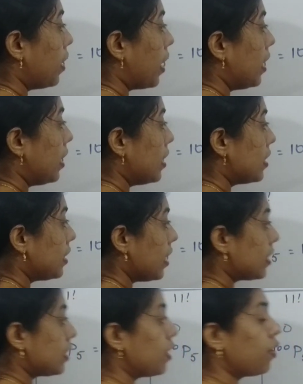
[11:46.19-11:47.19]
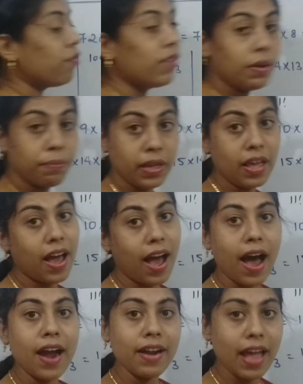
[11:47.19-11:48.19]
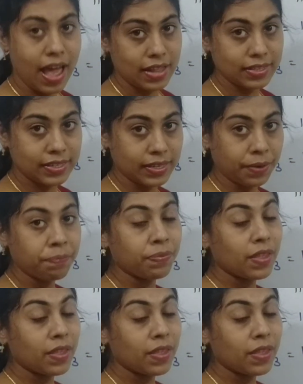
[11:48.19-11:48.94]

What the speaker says: 96 will be our answer.